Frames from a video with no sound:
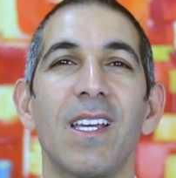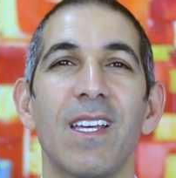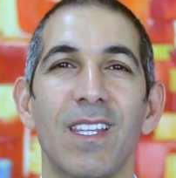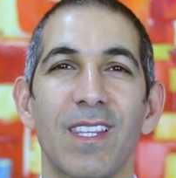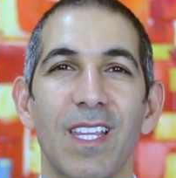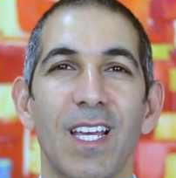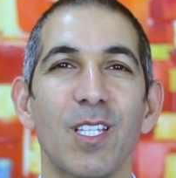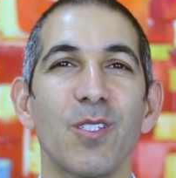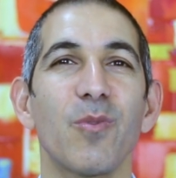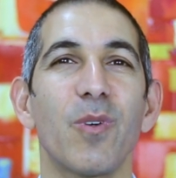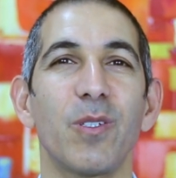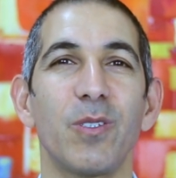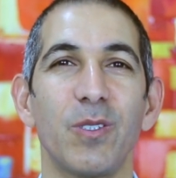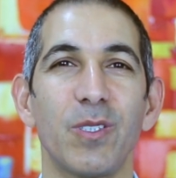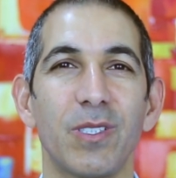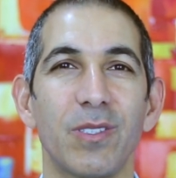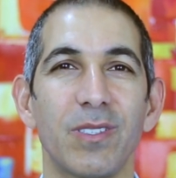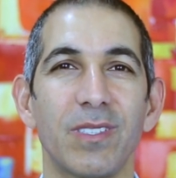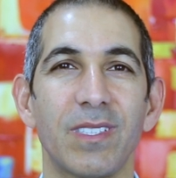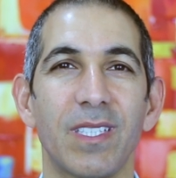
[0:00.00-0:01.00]
That's why you
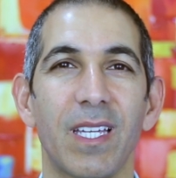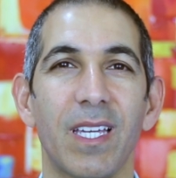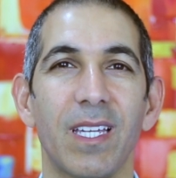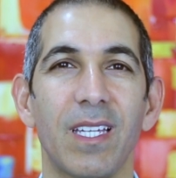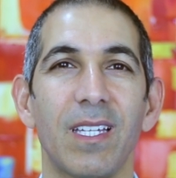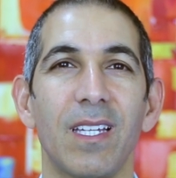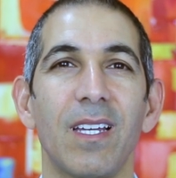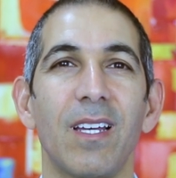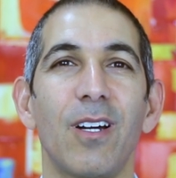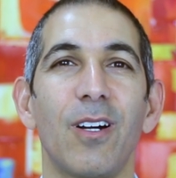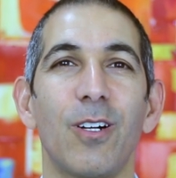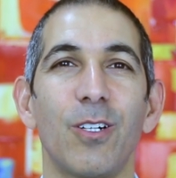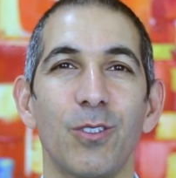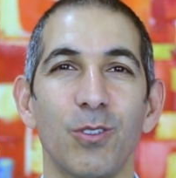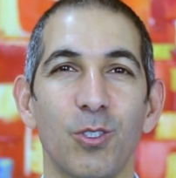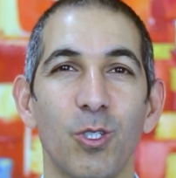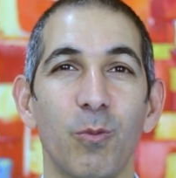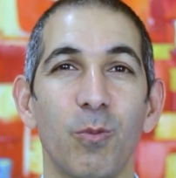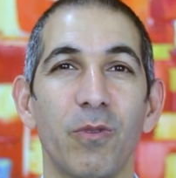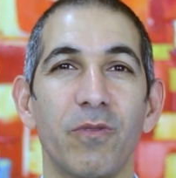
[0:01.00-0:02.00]
need to stay
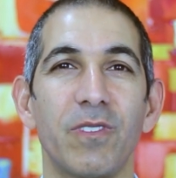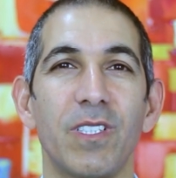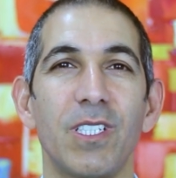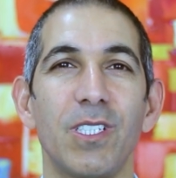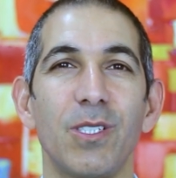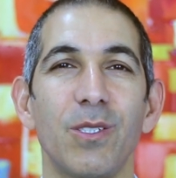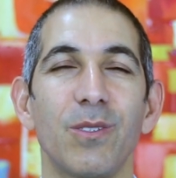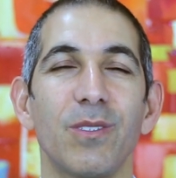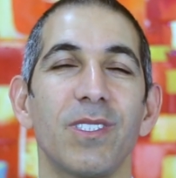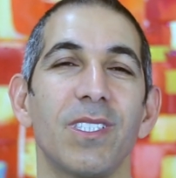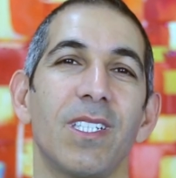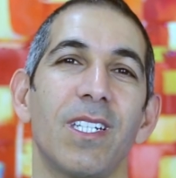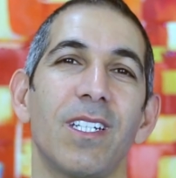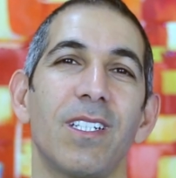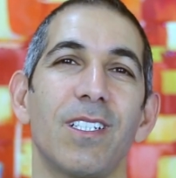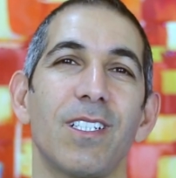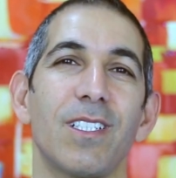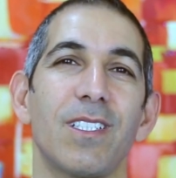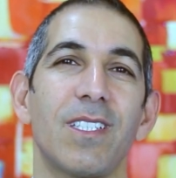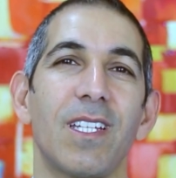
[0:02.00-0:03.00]
on top of the news and
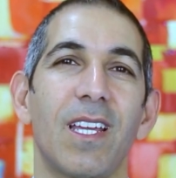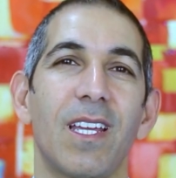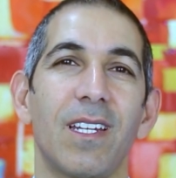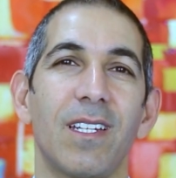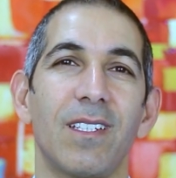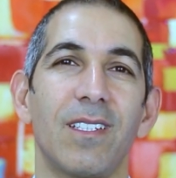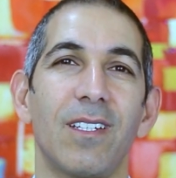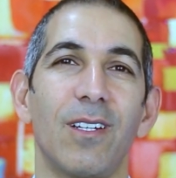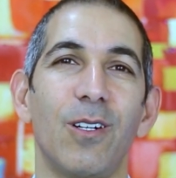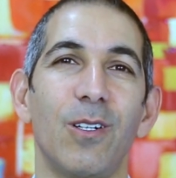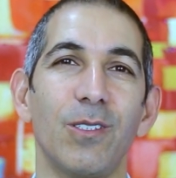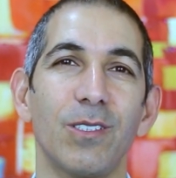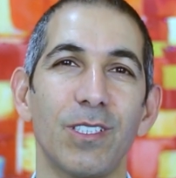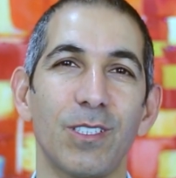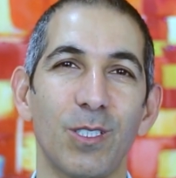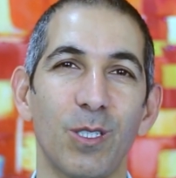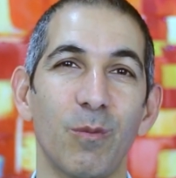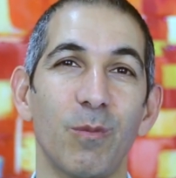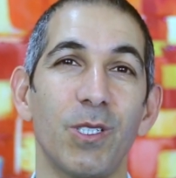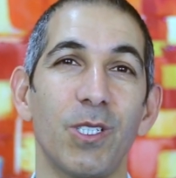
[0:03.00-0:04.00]
understand all the
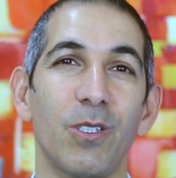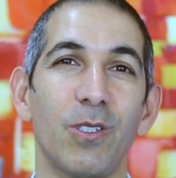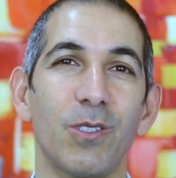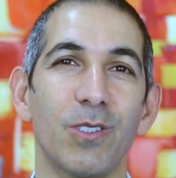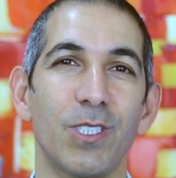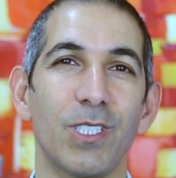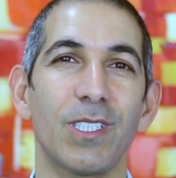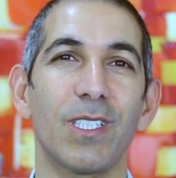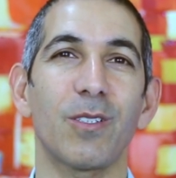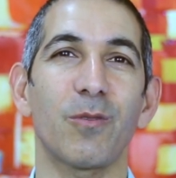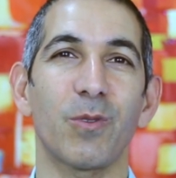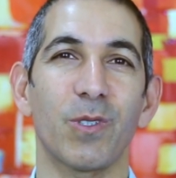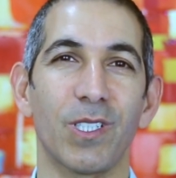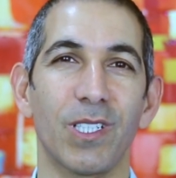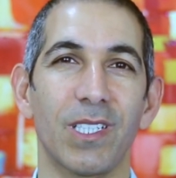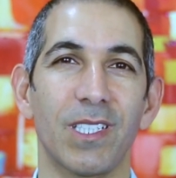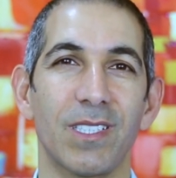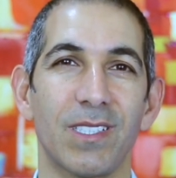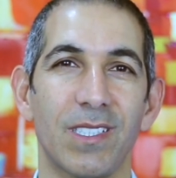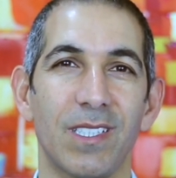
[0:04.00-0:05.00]
terminology that we're
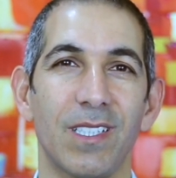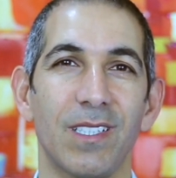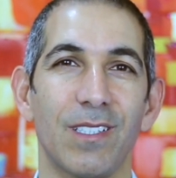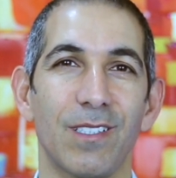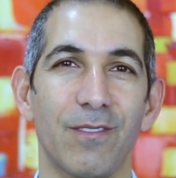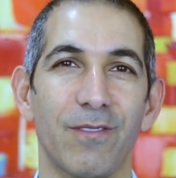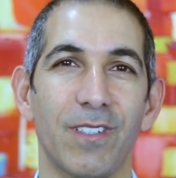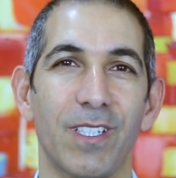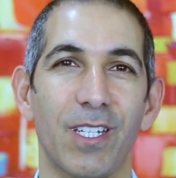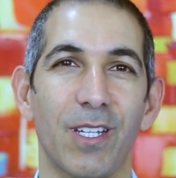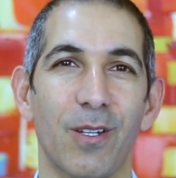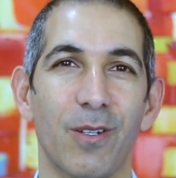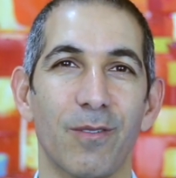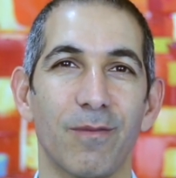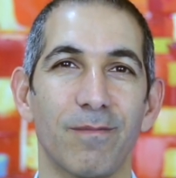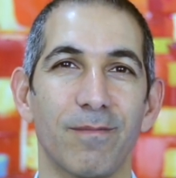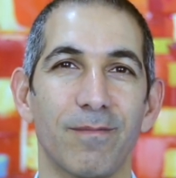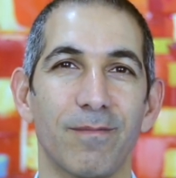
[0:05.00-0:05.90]
going to see in this video.